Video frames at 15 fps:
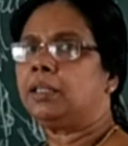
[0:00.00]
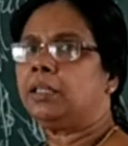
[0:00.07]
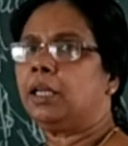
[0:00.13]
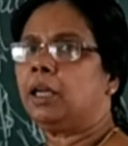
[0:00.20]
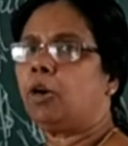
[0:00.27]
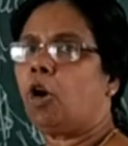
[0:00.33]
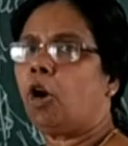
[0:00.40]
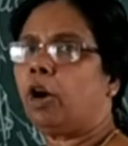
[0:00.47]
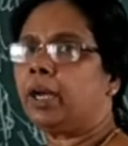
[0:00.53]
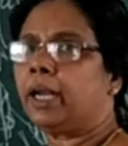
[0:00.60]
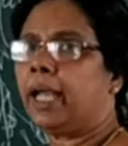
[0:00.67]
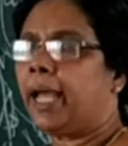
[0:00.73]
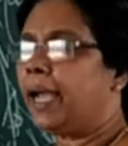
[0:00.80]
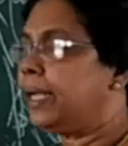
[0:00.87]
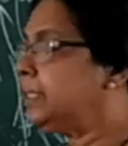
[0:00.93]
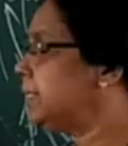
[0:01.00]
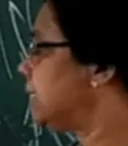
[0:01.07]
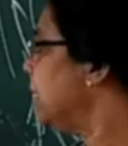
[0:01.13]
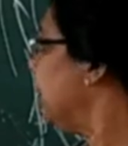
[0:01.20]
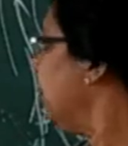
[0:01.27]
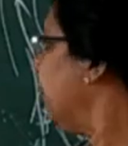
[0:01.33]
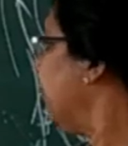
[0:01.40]
other organs,
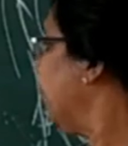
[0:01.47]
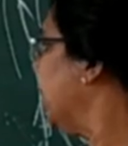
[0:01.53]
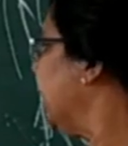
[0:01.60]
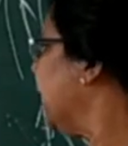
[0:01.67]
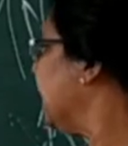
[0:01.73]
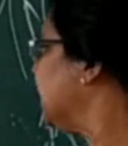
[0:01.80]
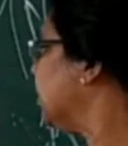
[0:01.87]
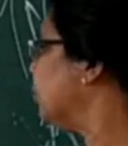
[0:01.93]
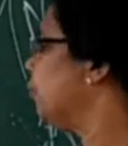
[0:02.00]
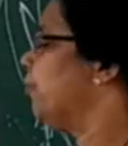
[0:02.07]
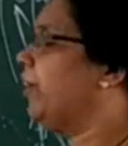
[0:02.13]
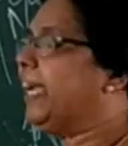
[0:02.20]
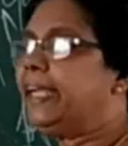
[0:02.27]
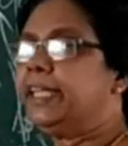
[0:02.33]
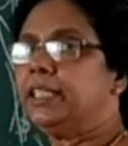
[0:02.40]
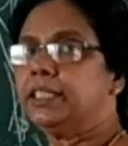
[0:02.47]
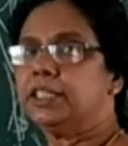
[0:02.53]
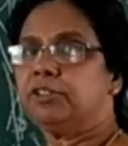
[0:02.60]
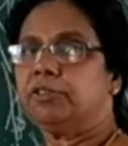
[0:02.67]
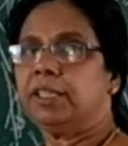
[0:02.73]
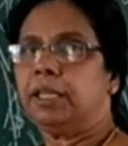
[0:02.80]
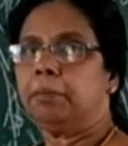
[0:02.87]
whereas
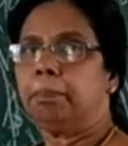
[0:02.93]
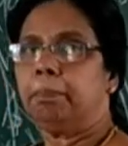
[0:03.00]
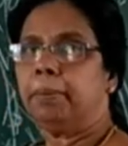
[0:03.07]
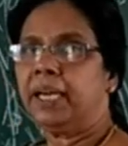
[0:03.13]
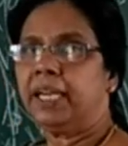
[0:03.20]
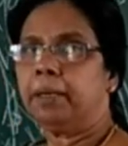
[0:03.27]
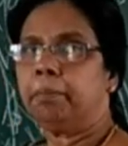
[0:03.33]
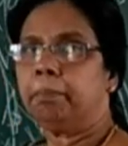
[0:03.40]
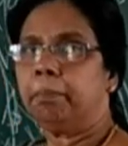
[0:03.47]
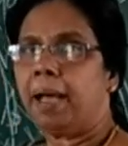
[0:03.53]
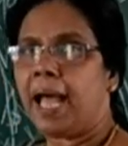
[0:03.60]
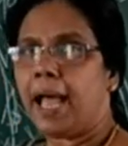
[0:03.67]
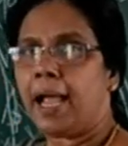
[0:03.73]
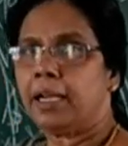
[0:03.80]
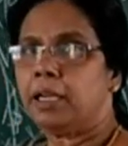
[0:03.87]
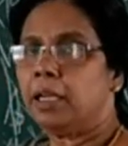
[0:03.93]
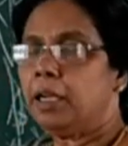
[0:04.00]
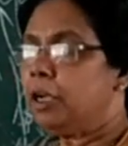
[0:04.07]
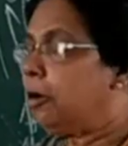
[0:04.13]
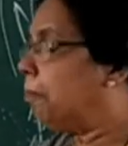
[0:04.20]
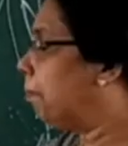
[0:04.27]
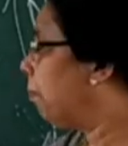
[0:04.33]
veins will bring
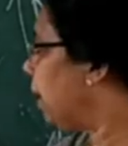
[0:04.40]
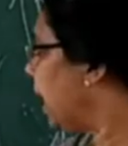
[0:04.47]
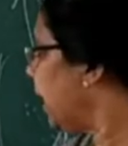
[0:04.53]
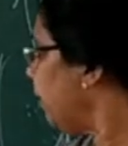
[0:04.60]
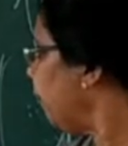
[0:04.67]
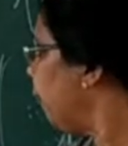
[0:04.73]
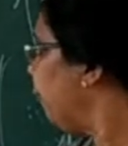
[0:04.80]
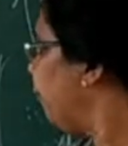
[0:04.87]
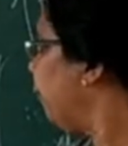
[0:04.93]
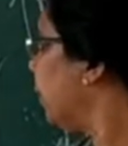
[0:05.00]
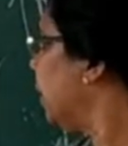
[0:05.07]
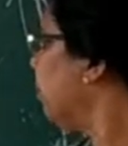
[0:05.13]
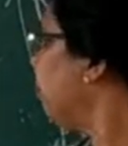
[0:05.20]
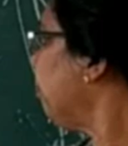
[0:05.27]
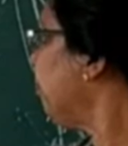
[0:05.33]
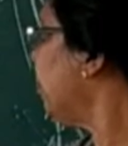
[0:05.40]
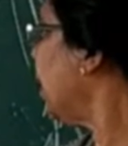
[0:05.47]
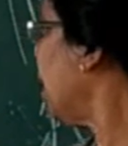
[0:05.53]
back blood from